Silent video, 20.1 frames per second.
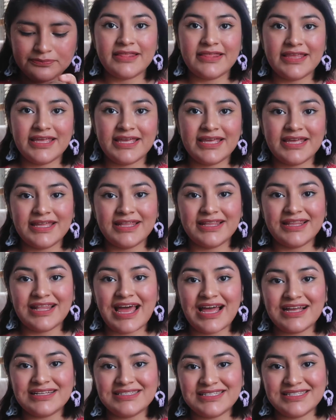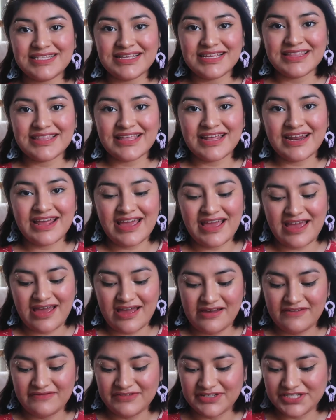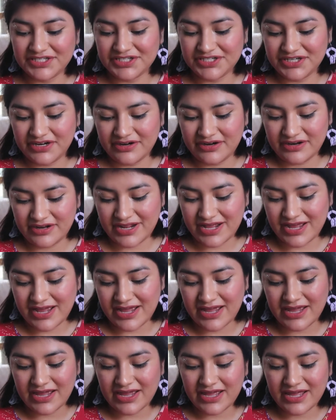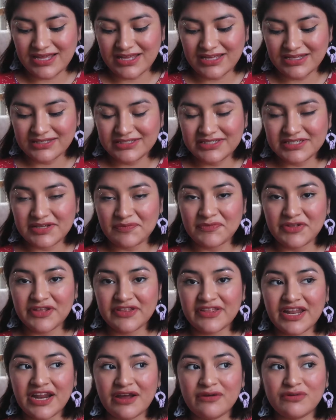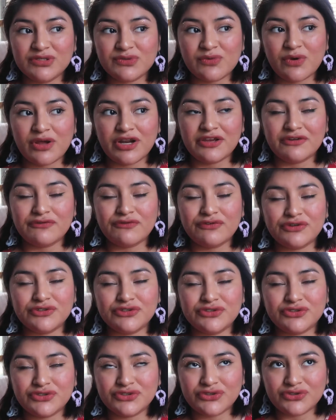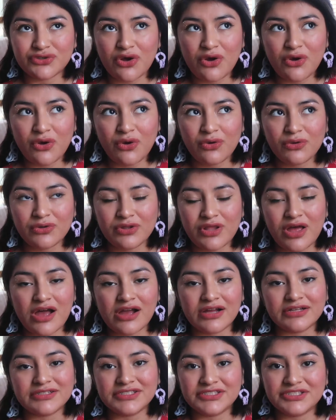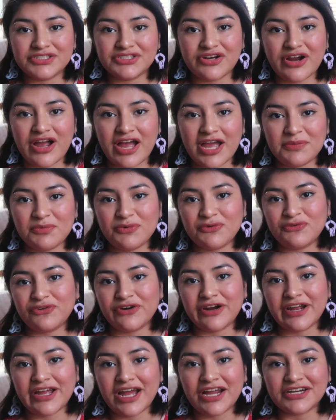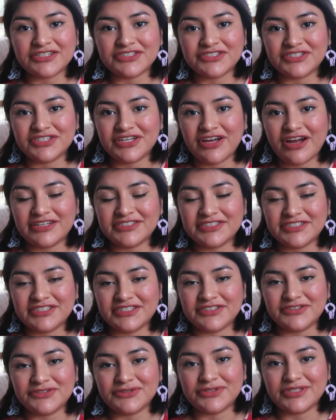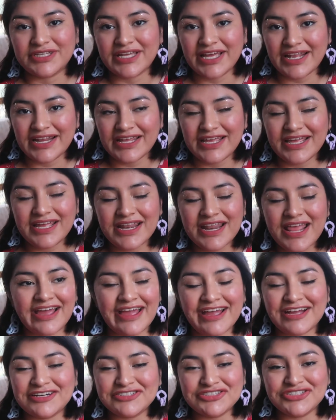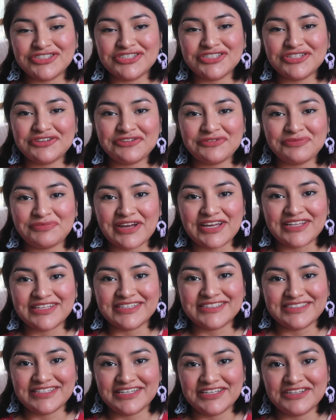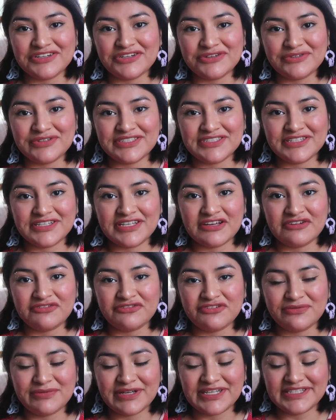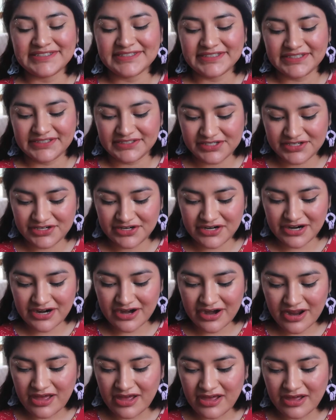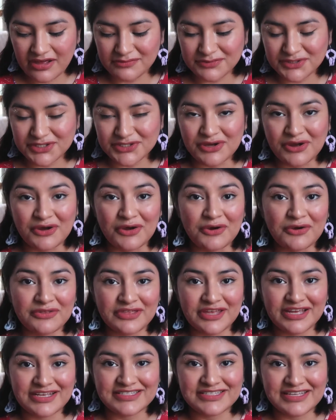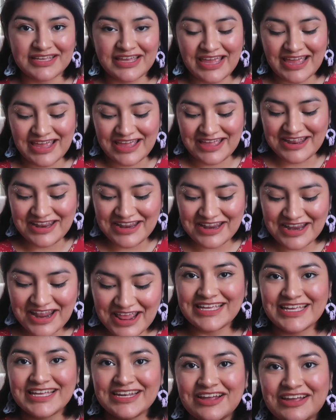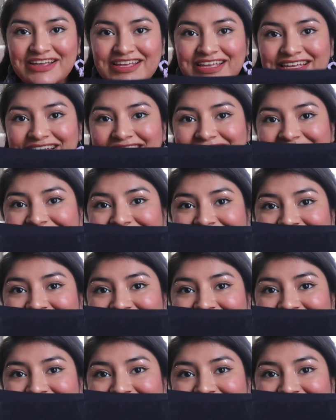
the last thing that I have to share today is something that I was wanting for so long to try before I actually got to get it. I actually didn't even buy this either. It was a gift from my sister, so thanks again. It is